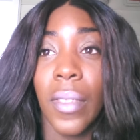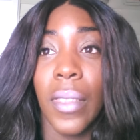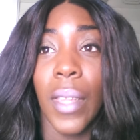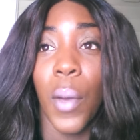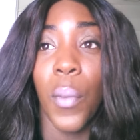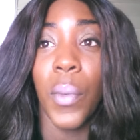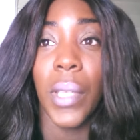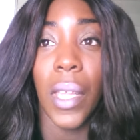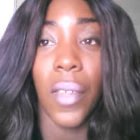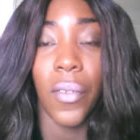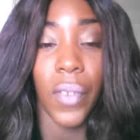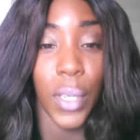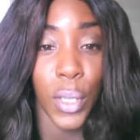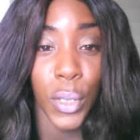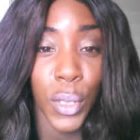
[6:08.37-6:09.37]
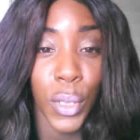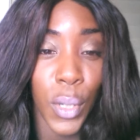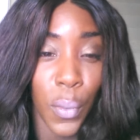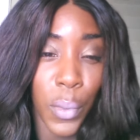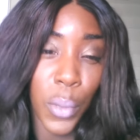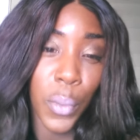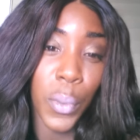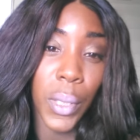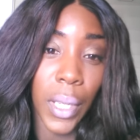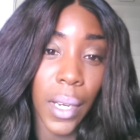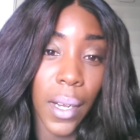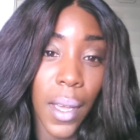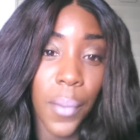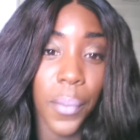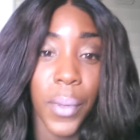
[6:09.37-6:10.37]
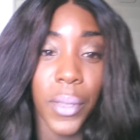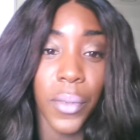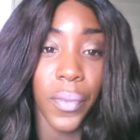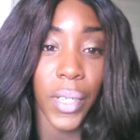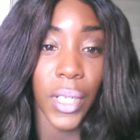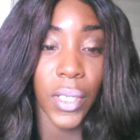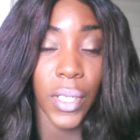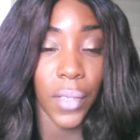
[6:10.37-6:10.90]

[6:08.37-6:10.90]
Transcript: that when they finish, you know, when you clean up, when you finish,